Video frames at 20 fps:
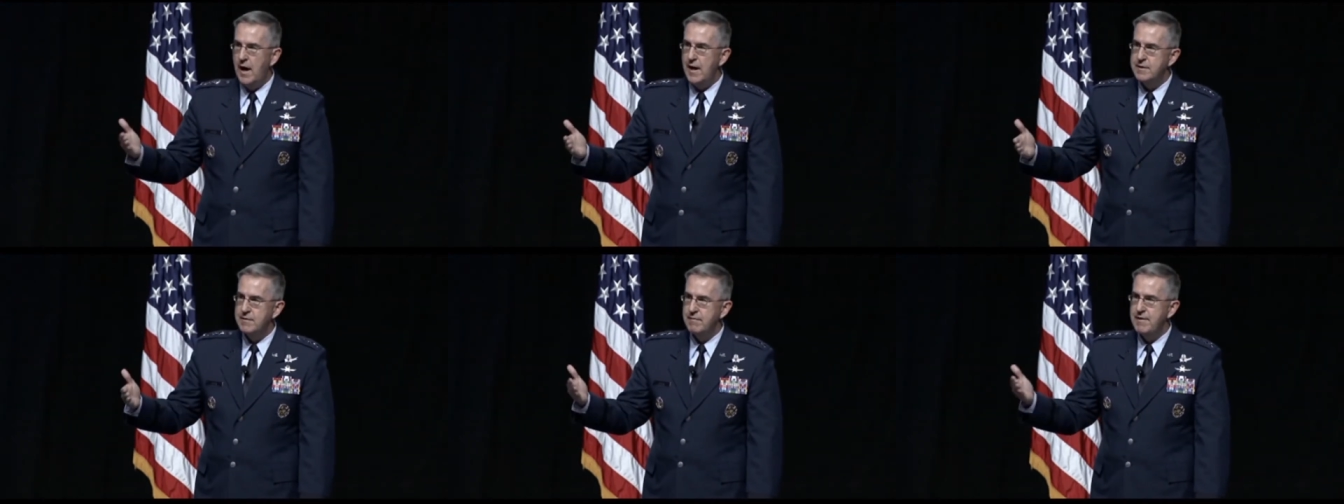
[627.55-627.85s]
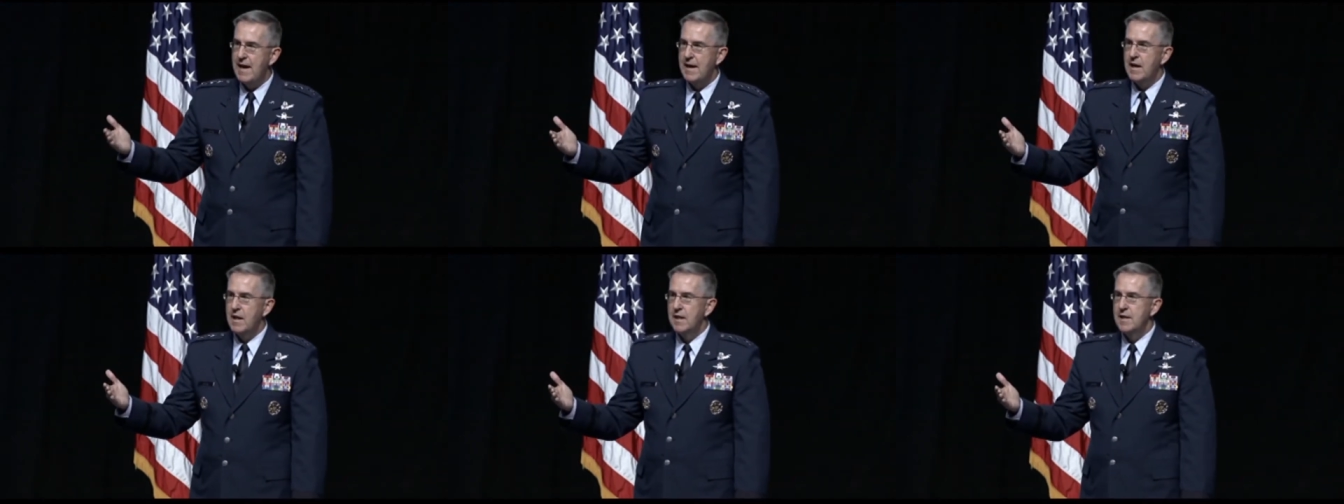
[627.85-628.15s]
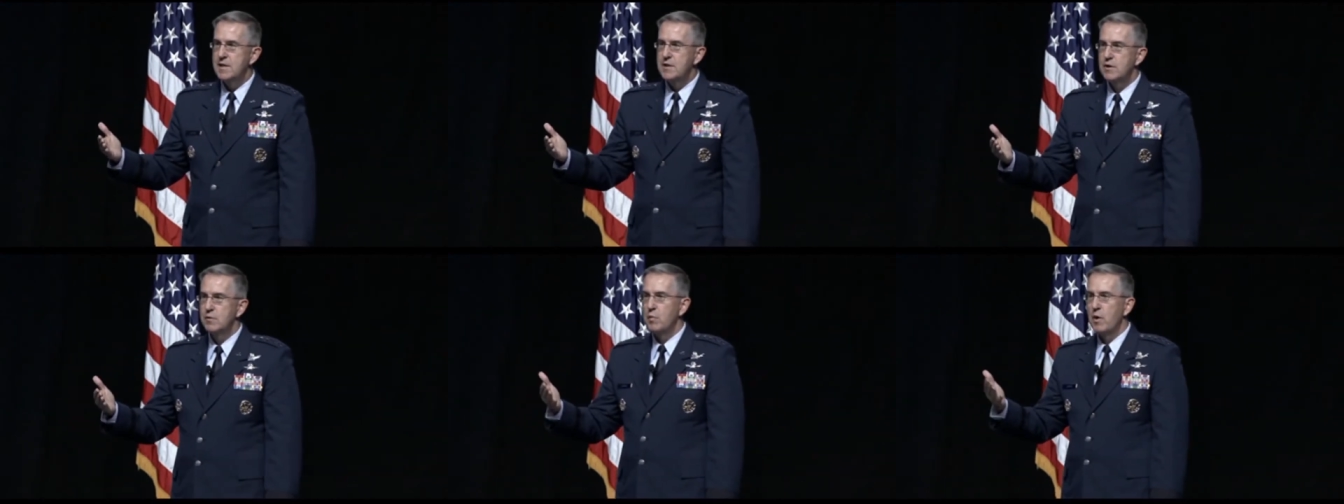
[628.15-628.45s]
the odds of
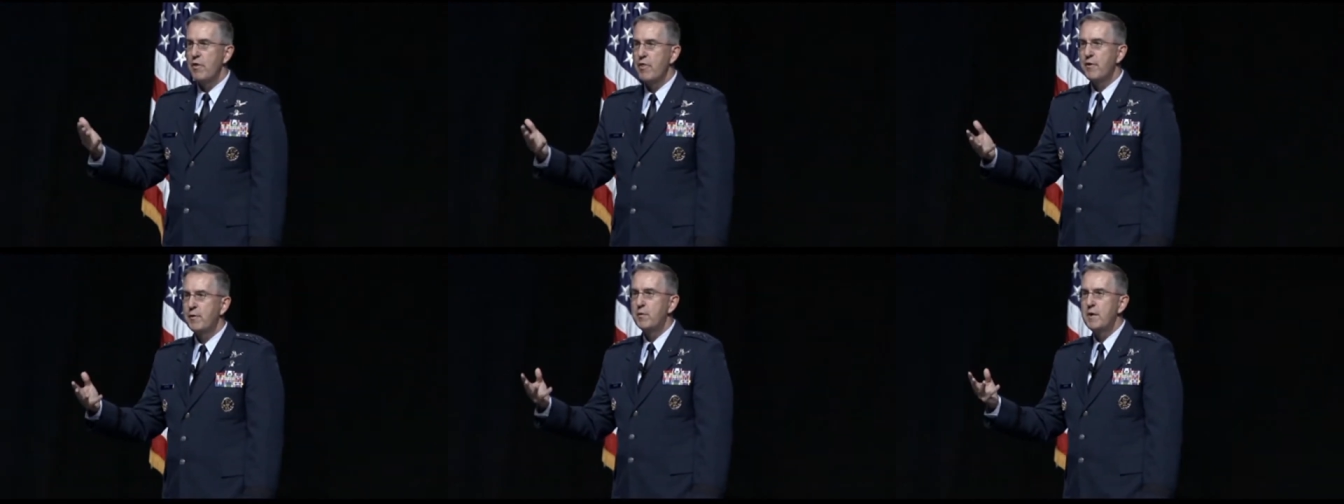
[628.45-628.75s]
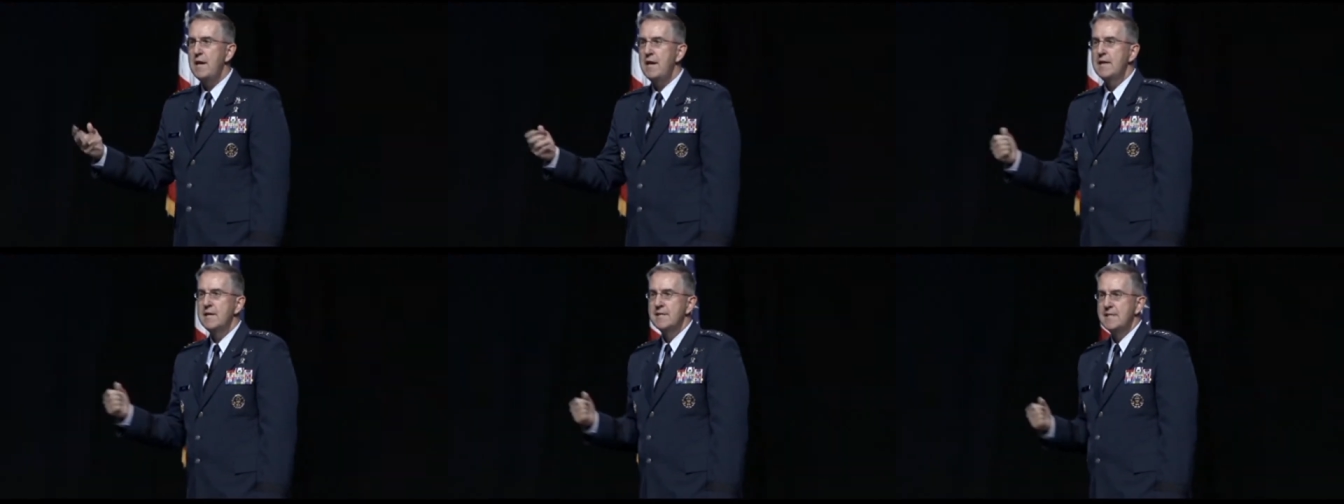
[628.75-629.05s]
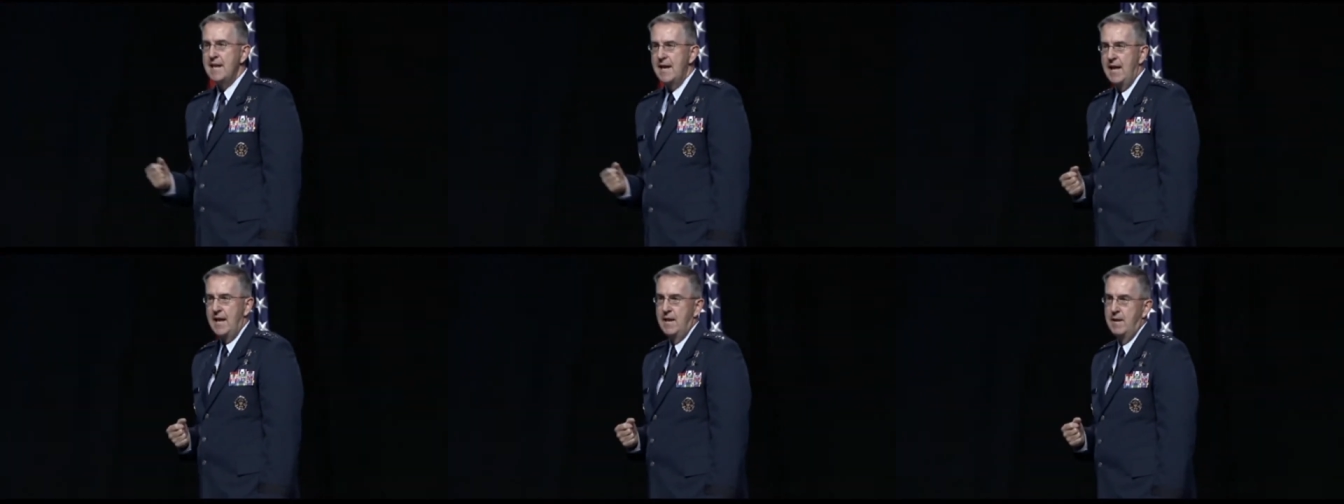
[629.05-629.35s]
that collision were
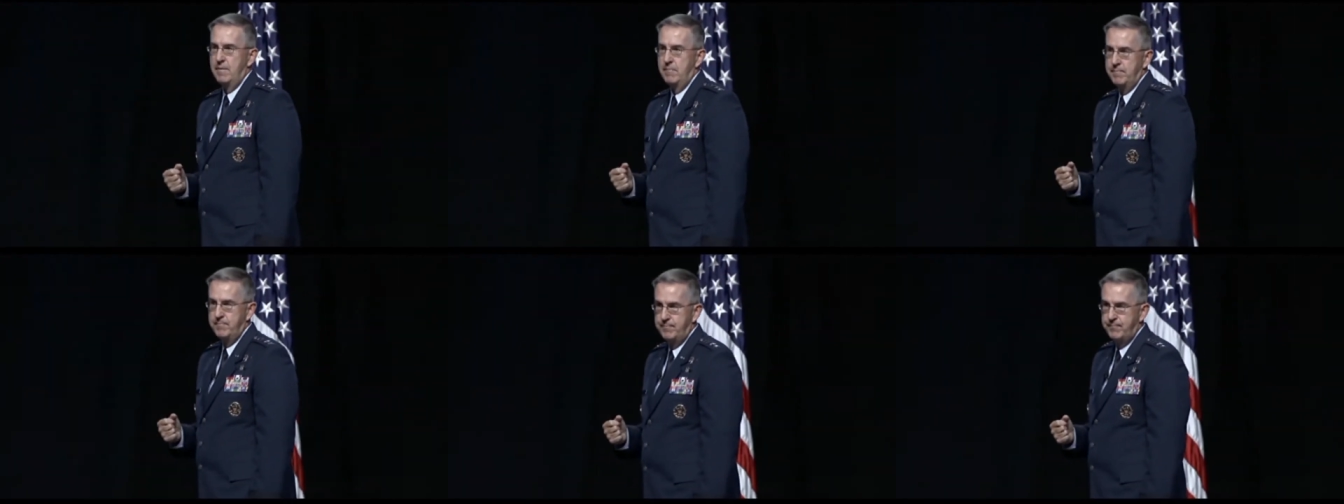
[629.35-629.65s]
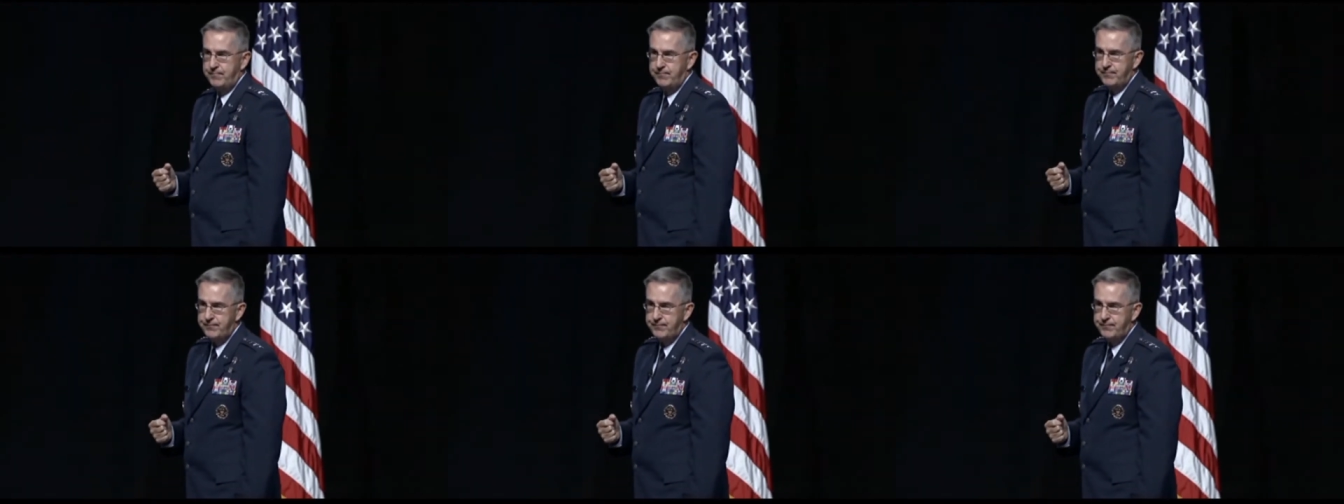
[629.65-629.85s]
3 in 10.